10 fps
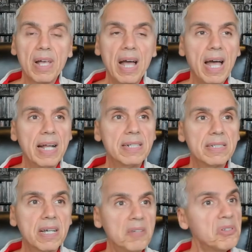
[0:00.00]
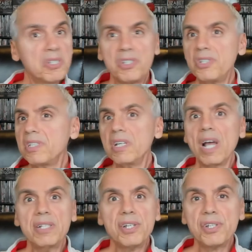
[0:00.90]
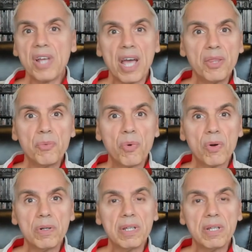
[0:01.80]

and he was just the nicest guy in the world,